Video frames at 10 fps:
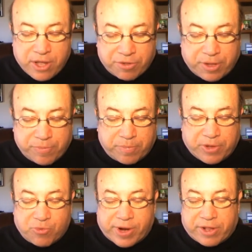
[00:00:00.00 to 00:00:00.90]
Seems to
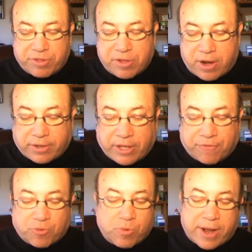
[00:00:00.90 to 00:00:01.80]
be training solidly
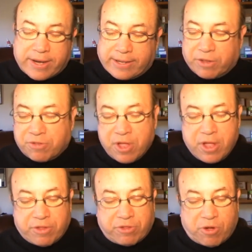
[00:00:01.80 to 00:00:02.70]
for Ron Ellis.
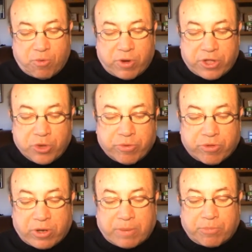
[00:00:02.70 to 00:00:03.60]
So
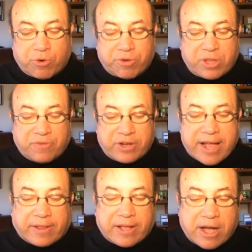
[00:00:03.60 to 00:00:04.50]
use number 7,
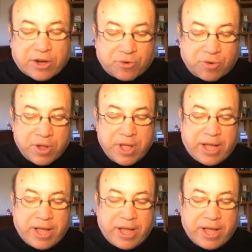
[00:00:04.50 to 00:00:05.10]
Alejandro.